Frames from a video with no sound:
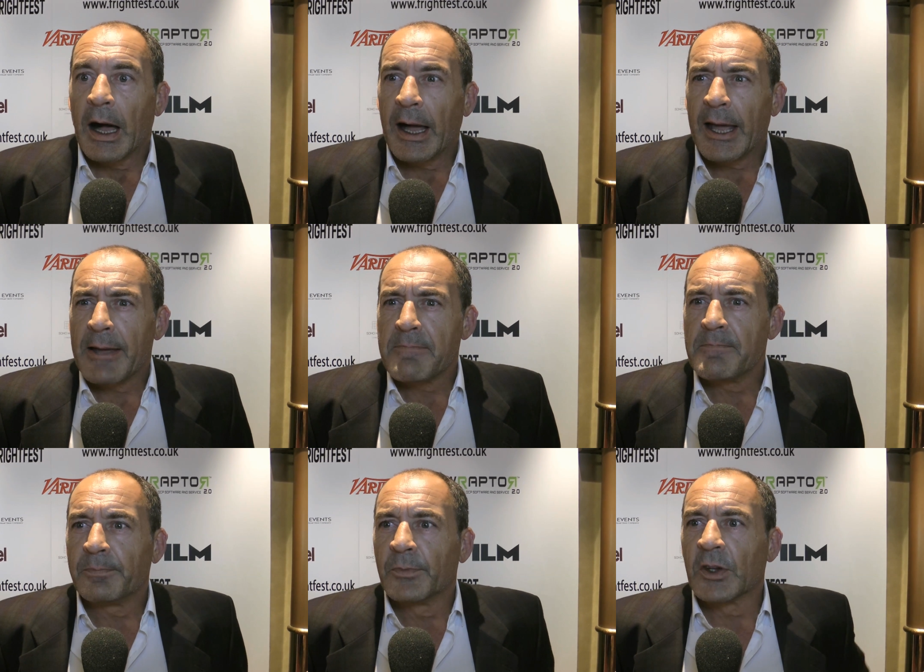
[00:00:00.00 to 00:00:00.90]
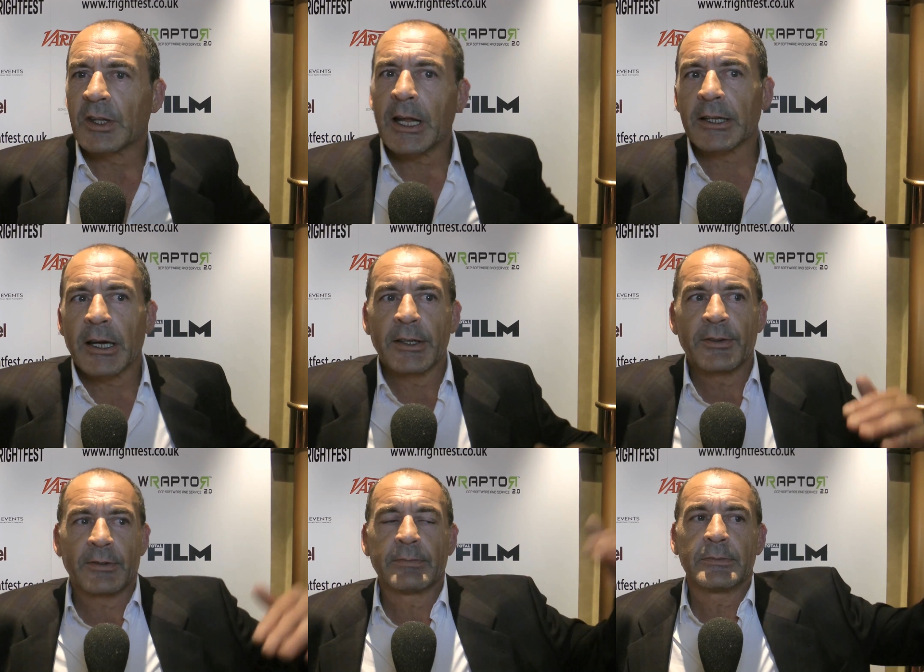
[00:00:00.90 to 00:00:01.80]
Um, there's a lot of
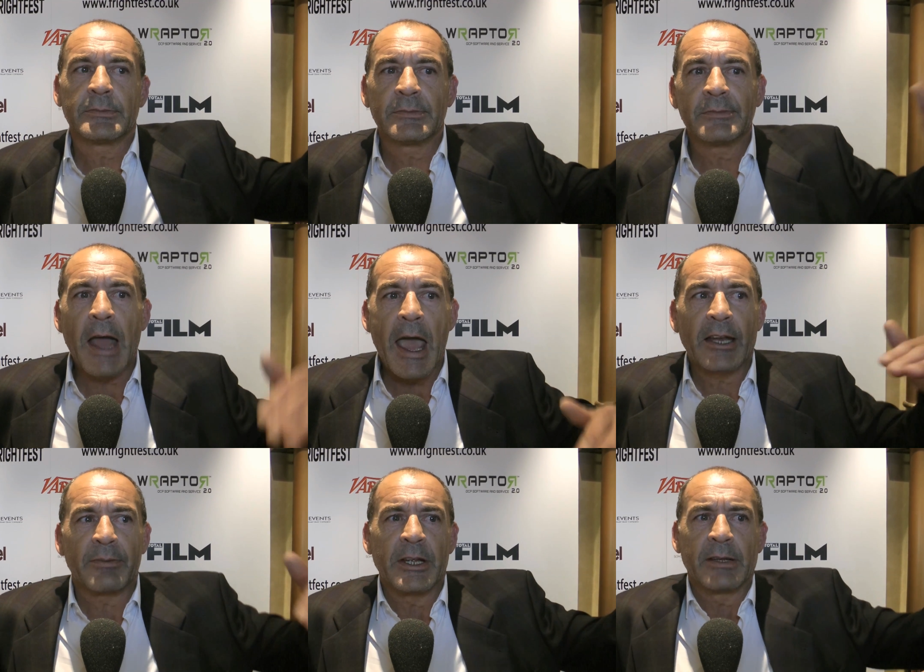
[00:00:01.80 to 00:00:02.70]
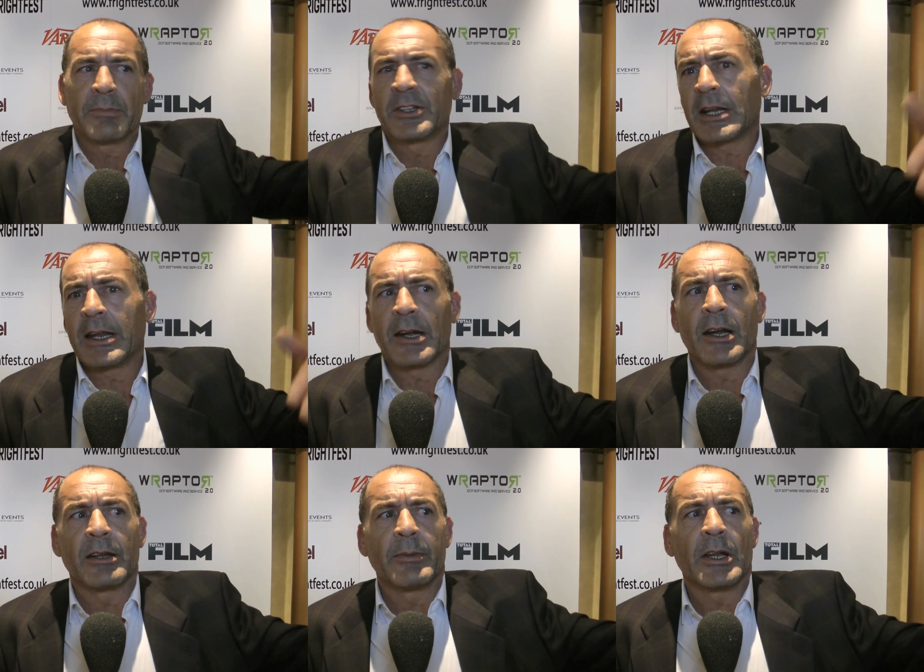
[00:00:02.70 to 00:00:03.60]
guys ahead of me, particularly in
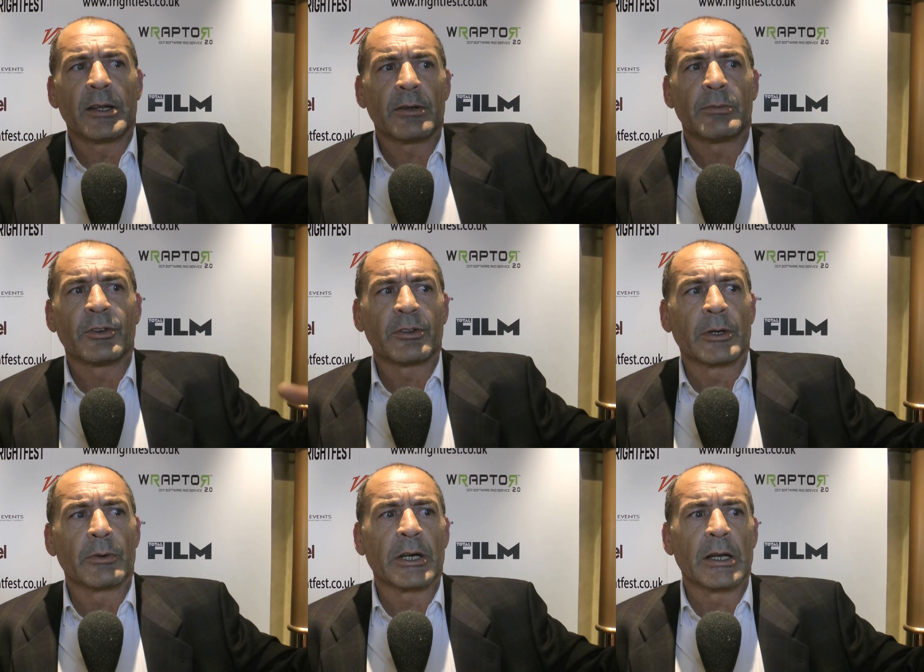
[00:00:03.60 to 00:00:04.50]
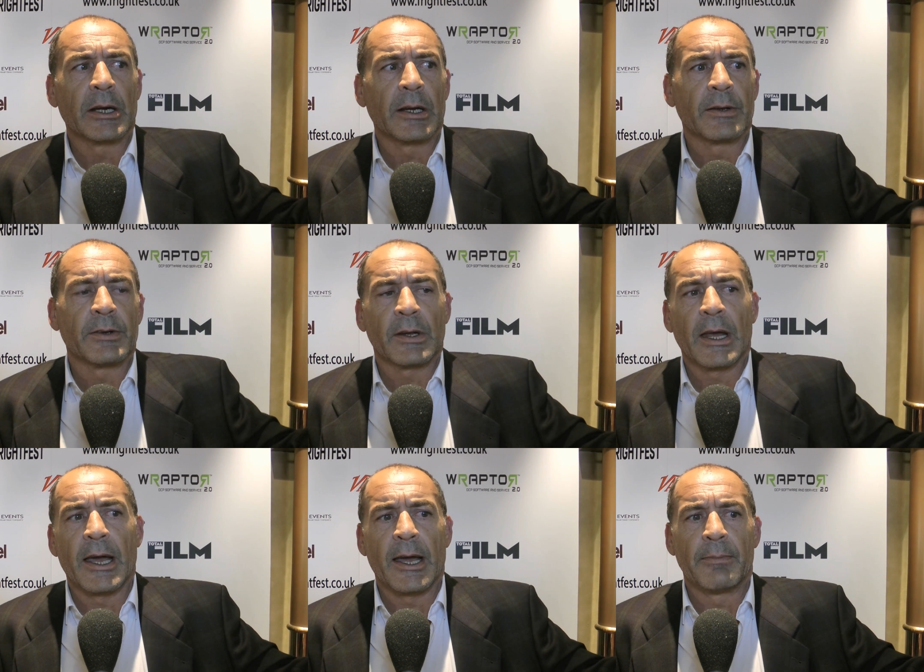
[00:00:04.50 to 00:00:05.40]
Ireland. I mean, I do most of my work in Ireland.
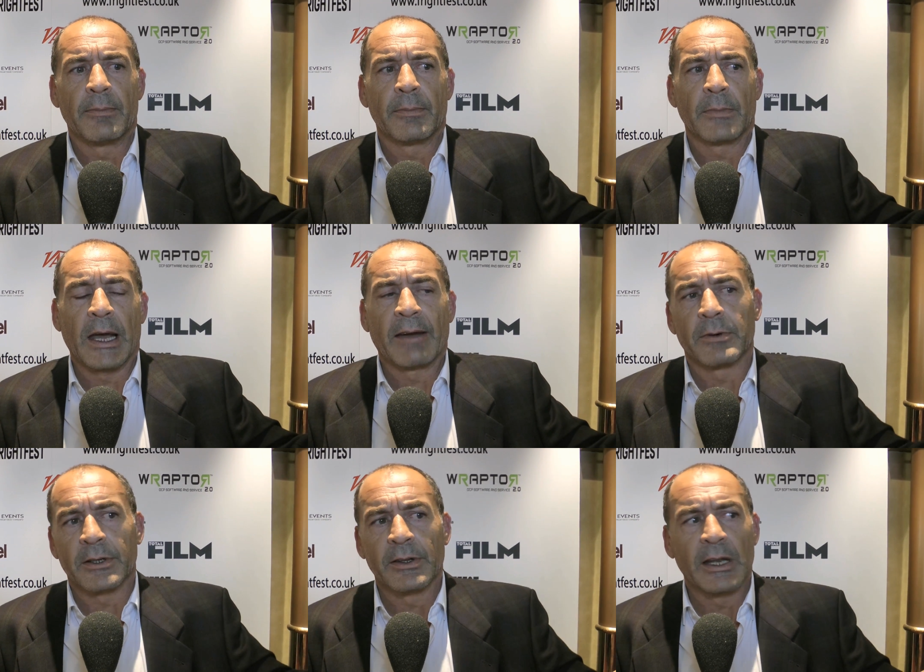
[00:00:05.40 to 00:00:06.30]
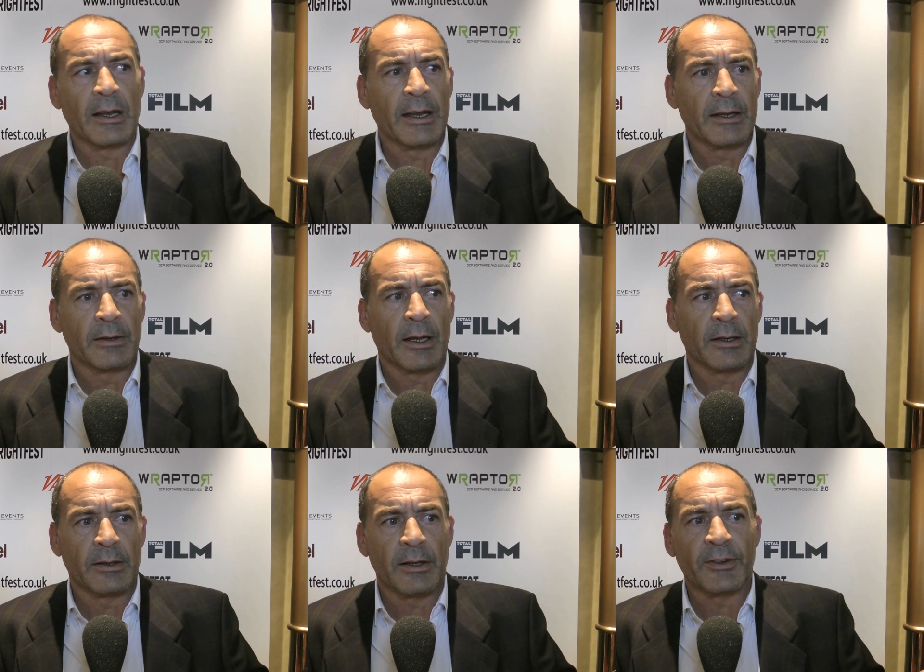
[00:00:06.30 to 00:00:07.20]
Um, I have worked in Italy and,
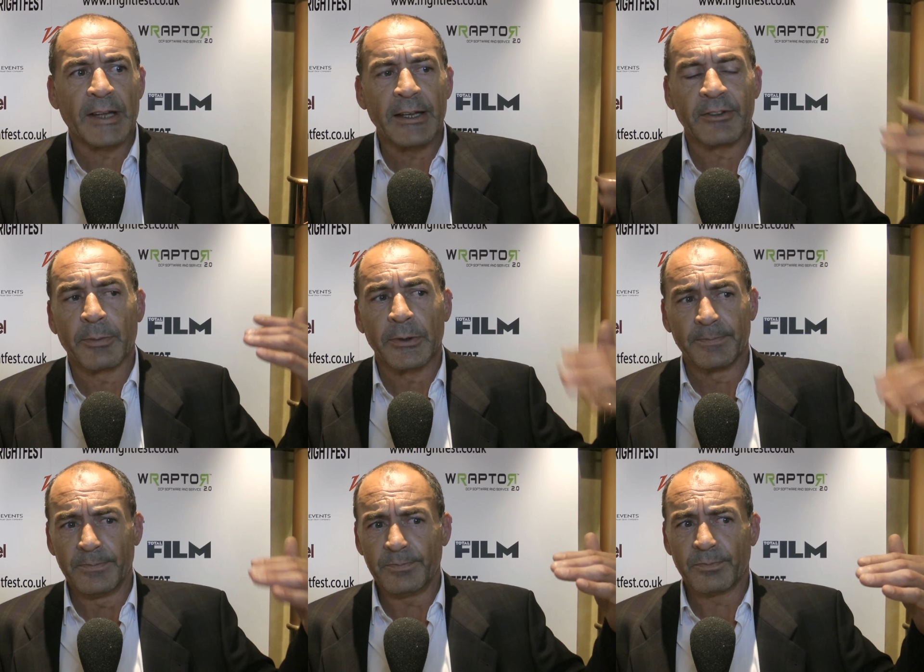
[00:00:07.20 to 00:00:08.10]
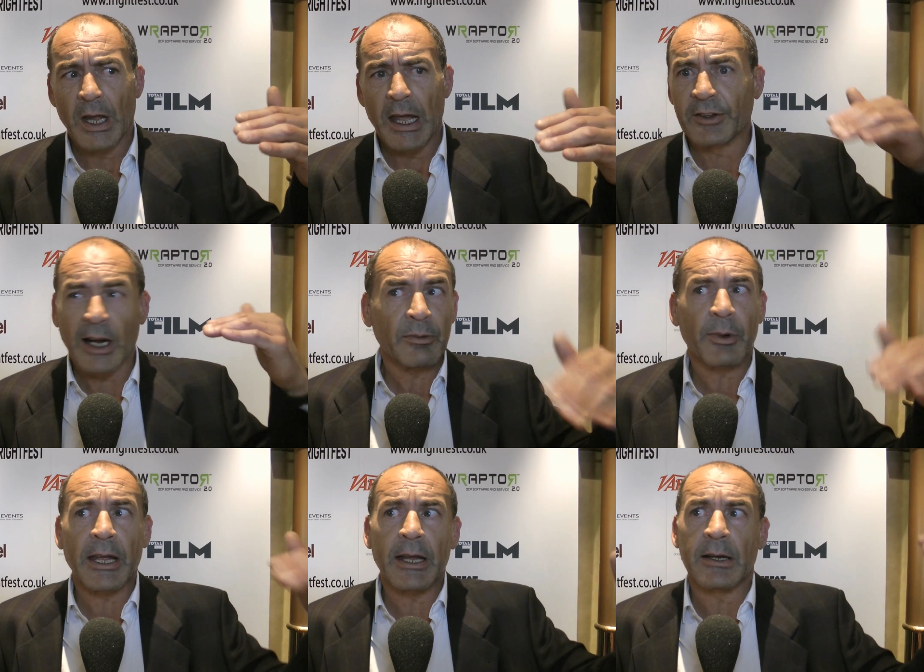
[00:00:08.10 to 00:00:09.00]
and the States, but it's hard to
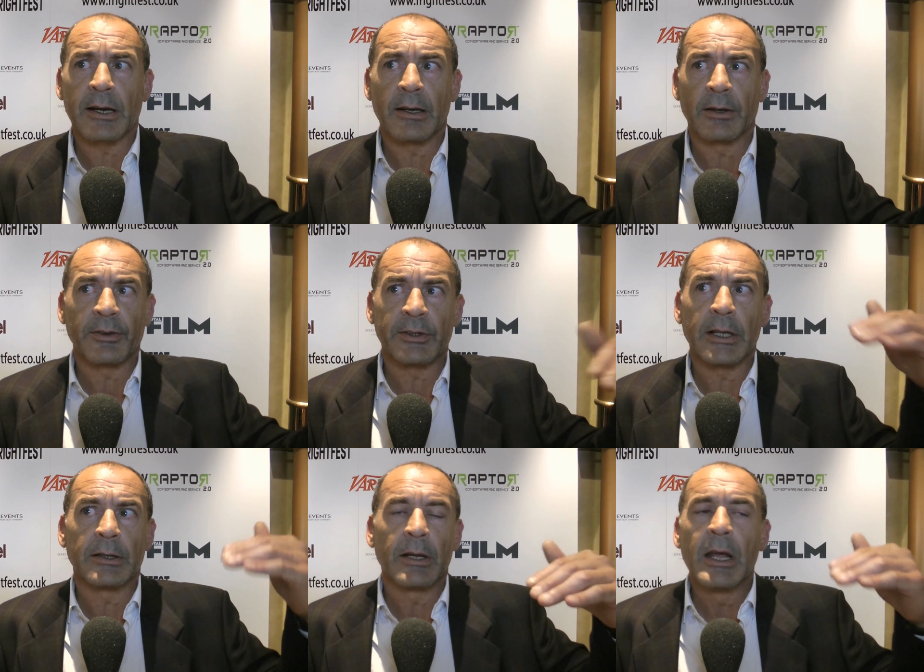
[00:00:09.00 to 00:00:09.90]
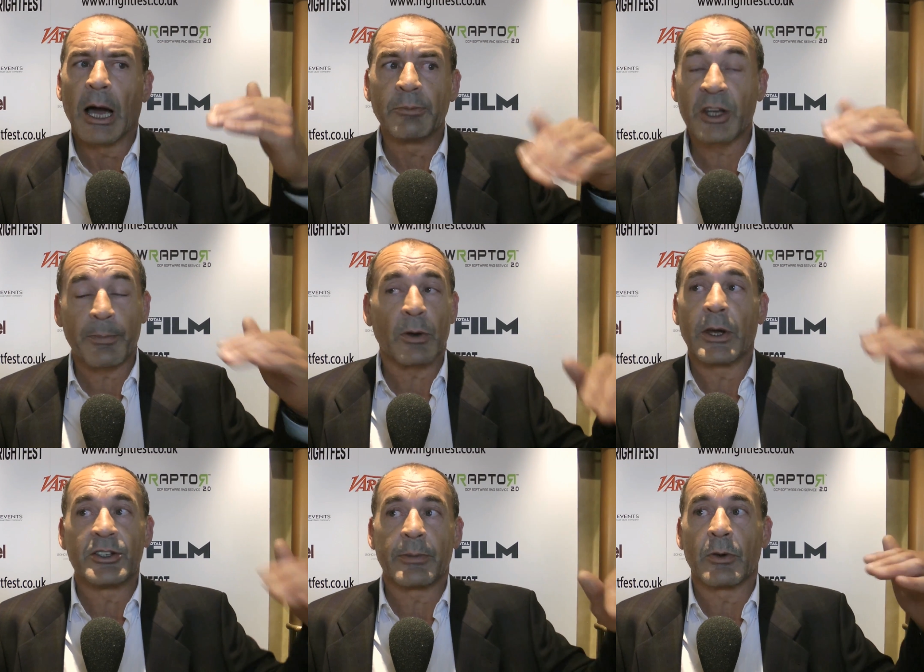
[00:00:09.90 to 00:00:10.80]
break in in Ireland. It's still I'm chipping
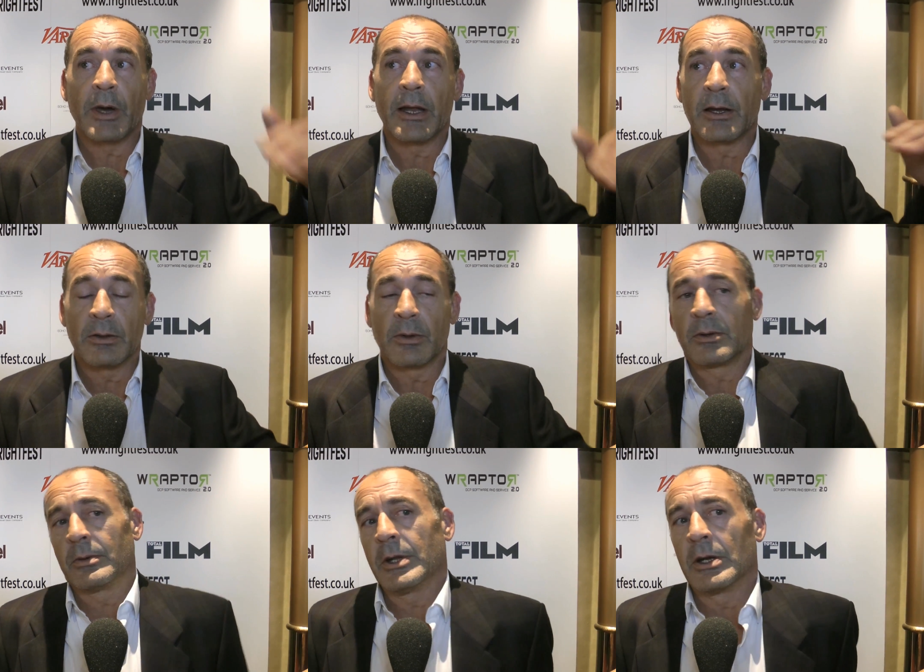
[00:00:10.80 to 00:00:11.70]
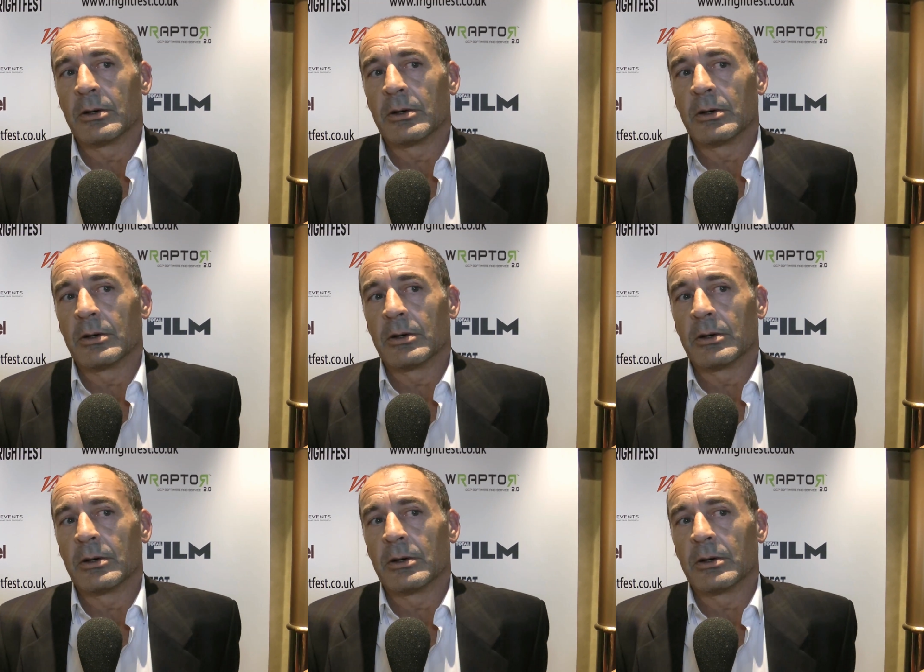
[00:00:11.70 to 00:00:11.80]
away, chipping away, and I'm you